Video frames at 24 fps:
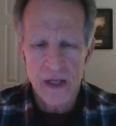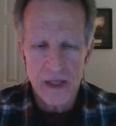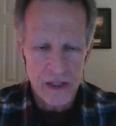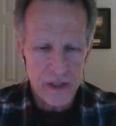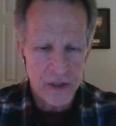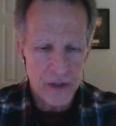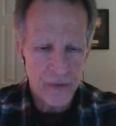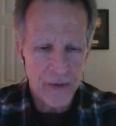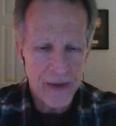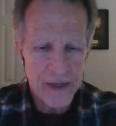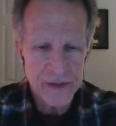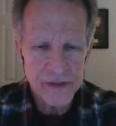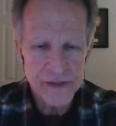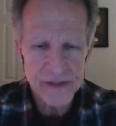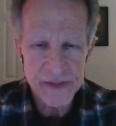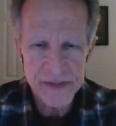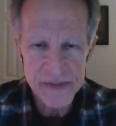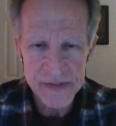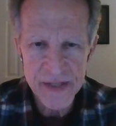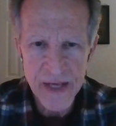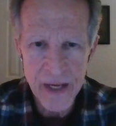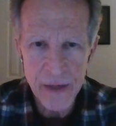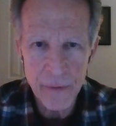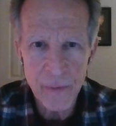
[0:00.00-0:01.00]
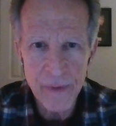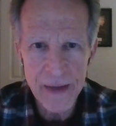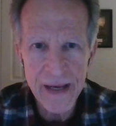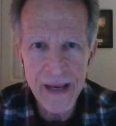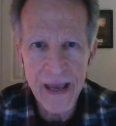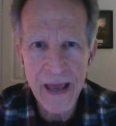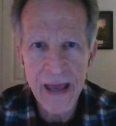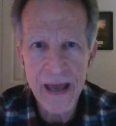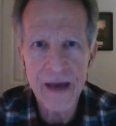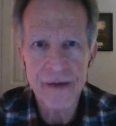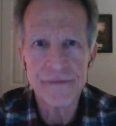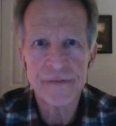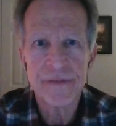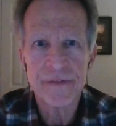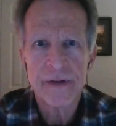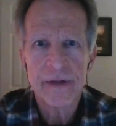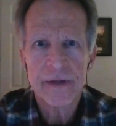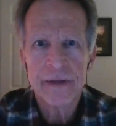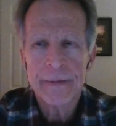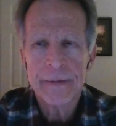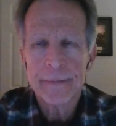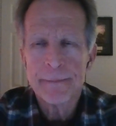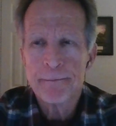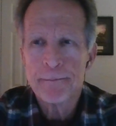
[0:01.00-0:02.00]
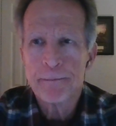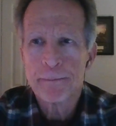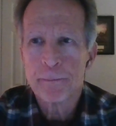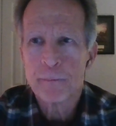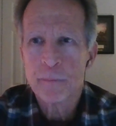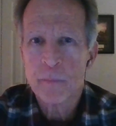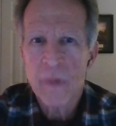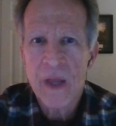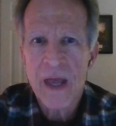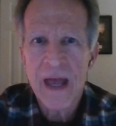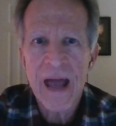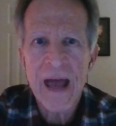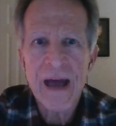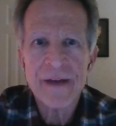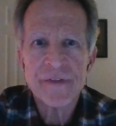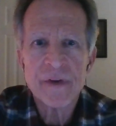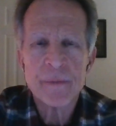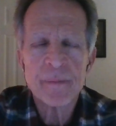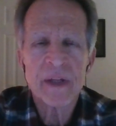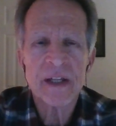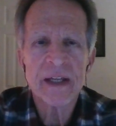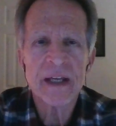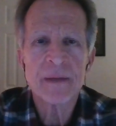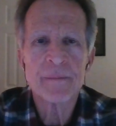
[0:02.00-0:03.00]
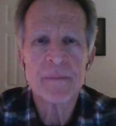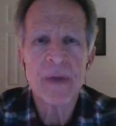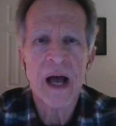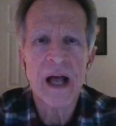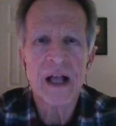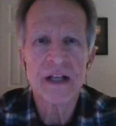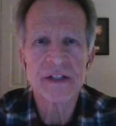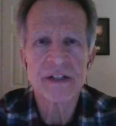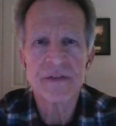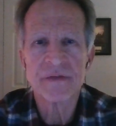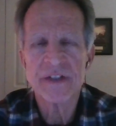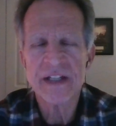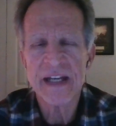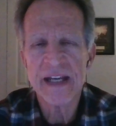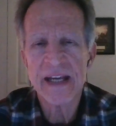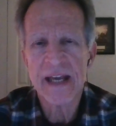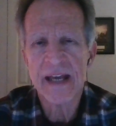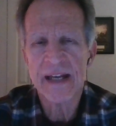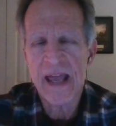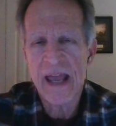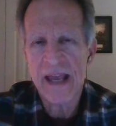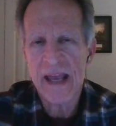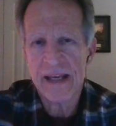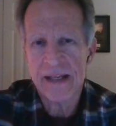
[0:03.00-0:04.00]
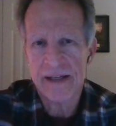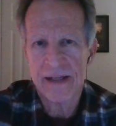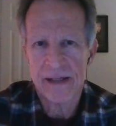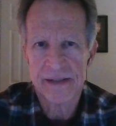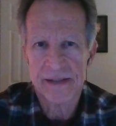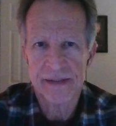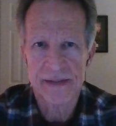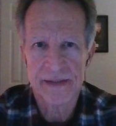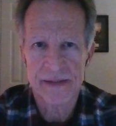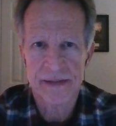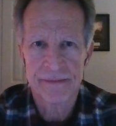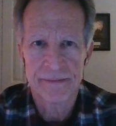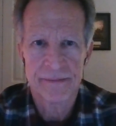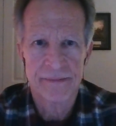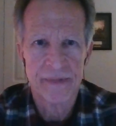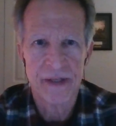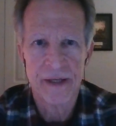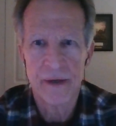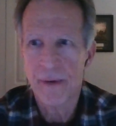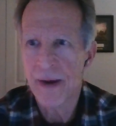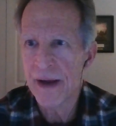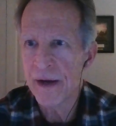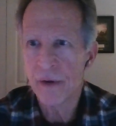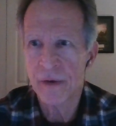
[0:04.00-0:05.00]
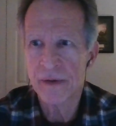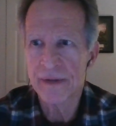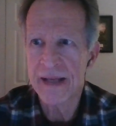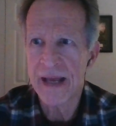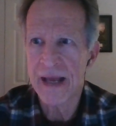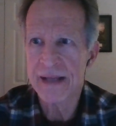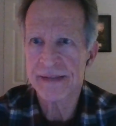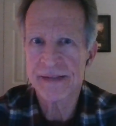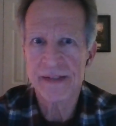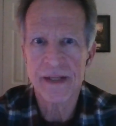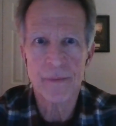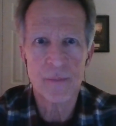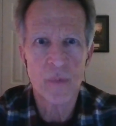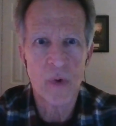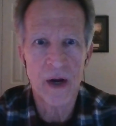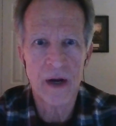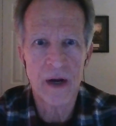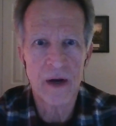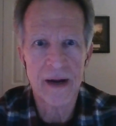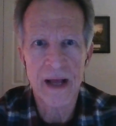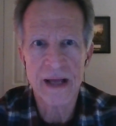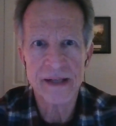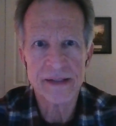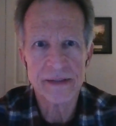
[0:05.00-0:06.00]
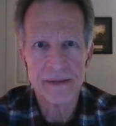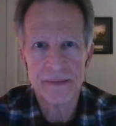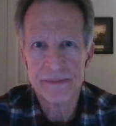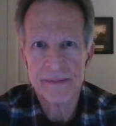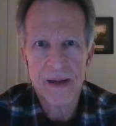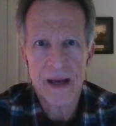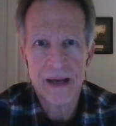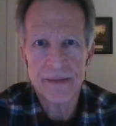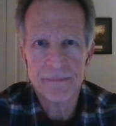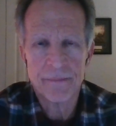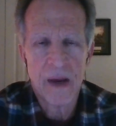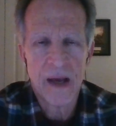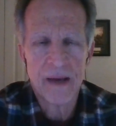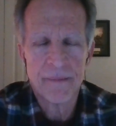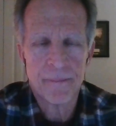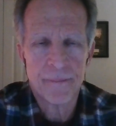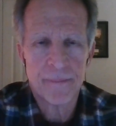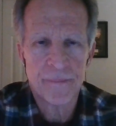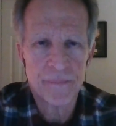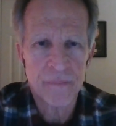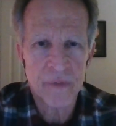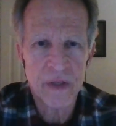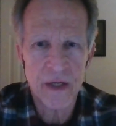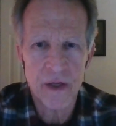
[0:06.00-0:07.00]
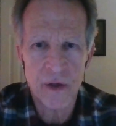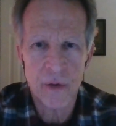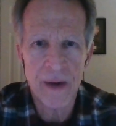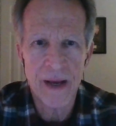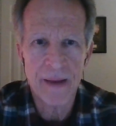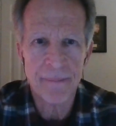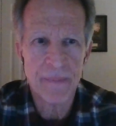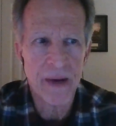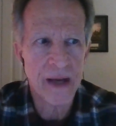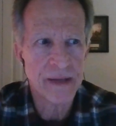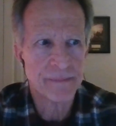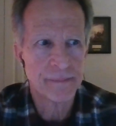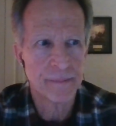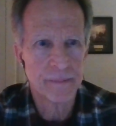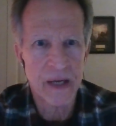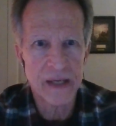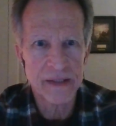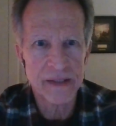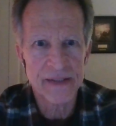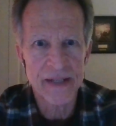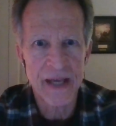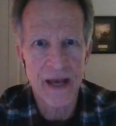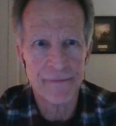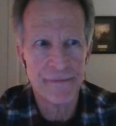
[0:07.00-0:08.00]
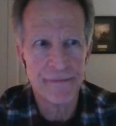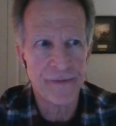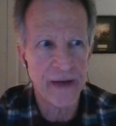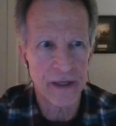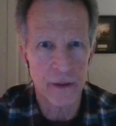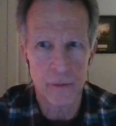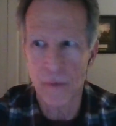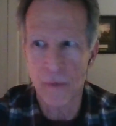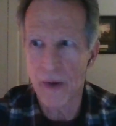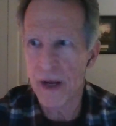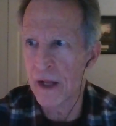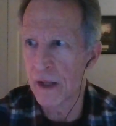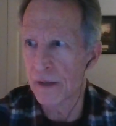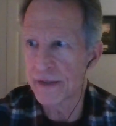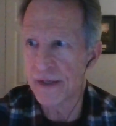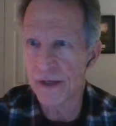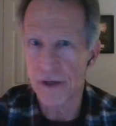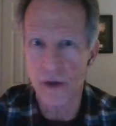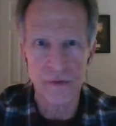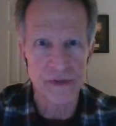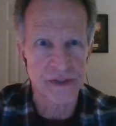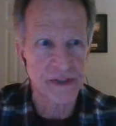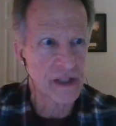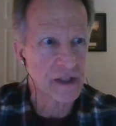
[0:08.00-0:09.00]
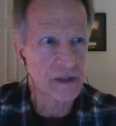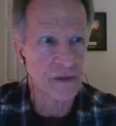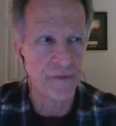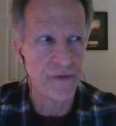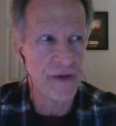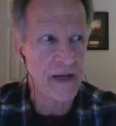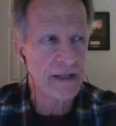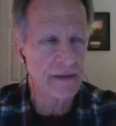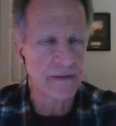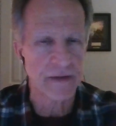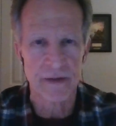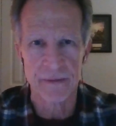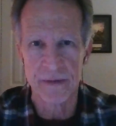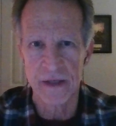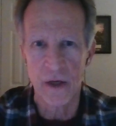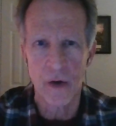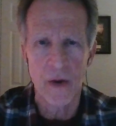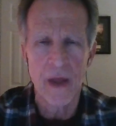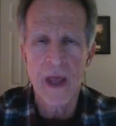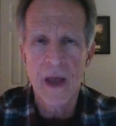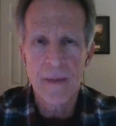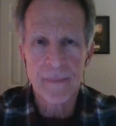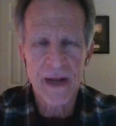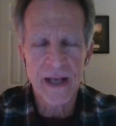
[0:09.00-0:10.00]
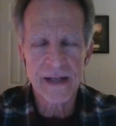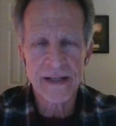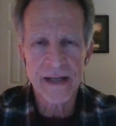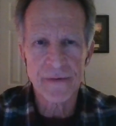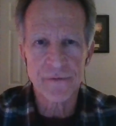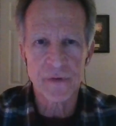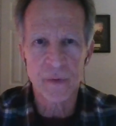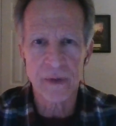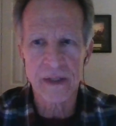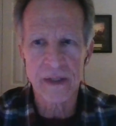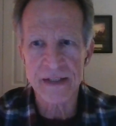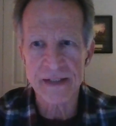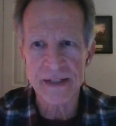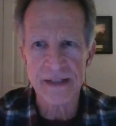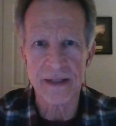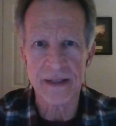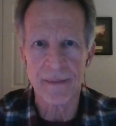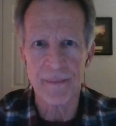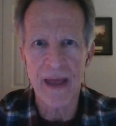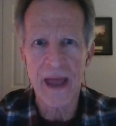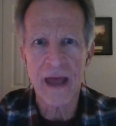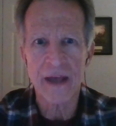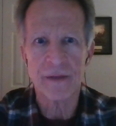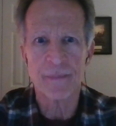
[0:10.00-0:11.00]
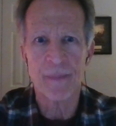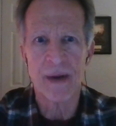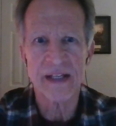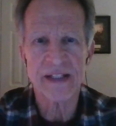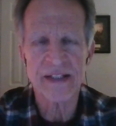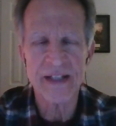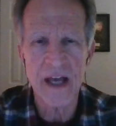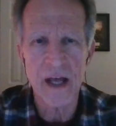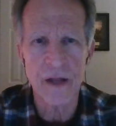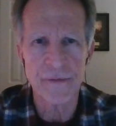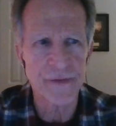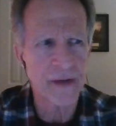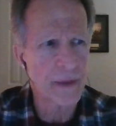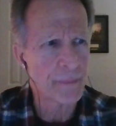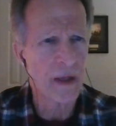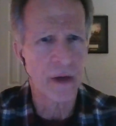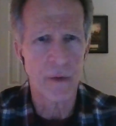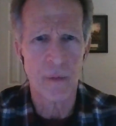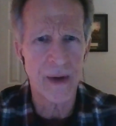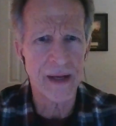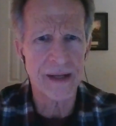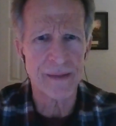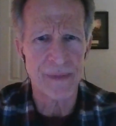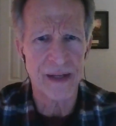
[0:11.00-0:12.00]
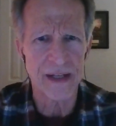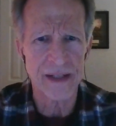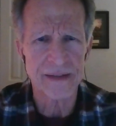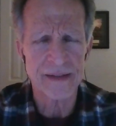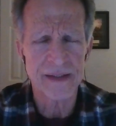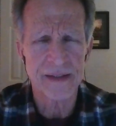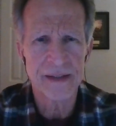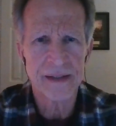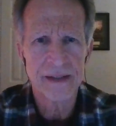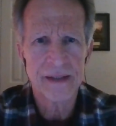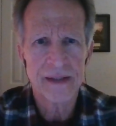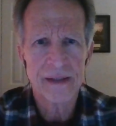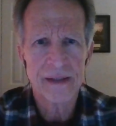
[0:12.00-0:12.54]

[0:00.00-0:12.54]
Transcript: You know, I used to say we have a half a million miles of DNA in us. You know, I heard that somewhere, and I, I, I you know, I, I, I, I figured, well, you know, six feet, you know, but I never really did the math myself. And I'm like, wait a minute.